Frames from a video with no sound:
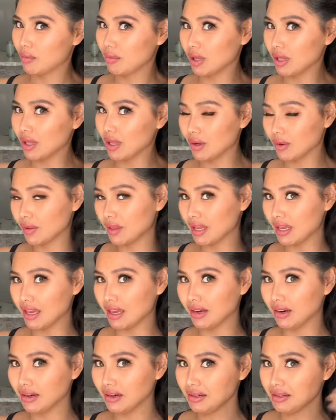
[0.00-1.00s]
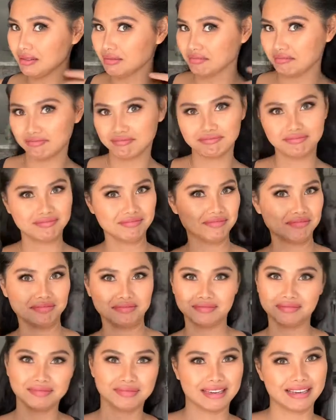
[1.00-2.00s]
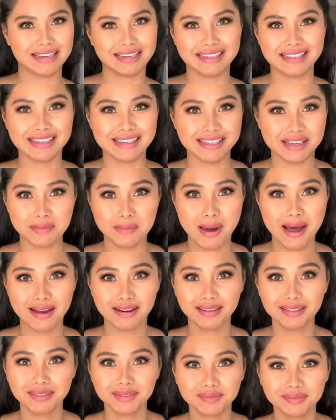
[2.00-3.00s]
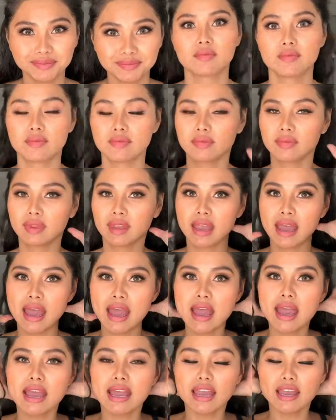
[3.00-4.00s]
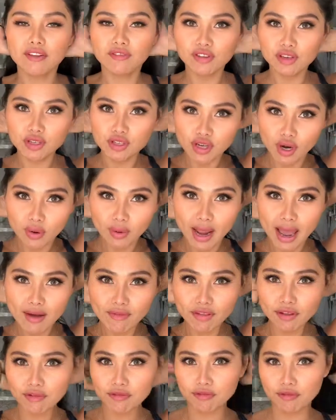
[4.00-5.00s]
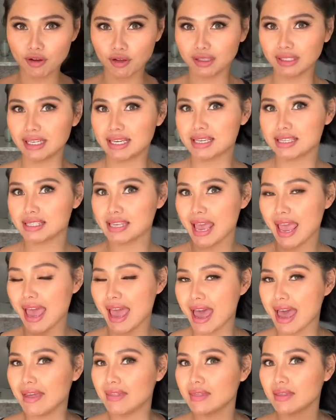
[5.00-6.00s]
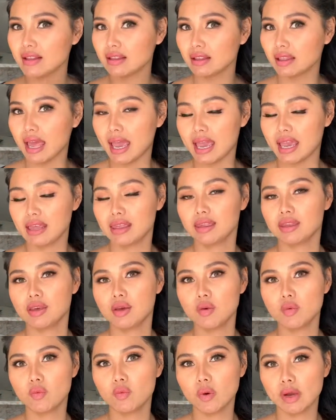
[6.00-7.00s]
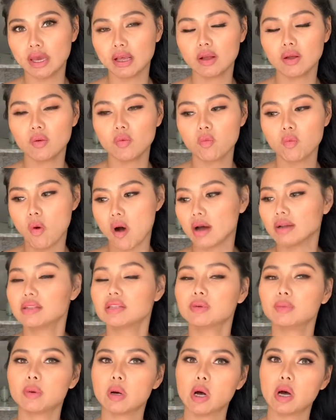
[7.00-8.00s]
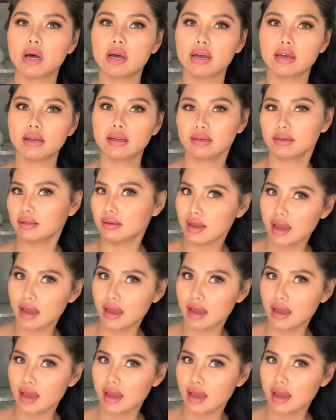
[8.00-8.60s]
below the ear doesn't matter. If you don't have the fullness and the length, you will want to put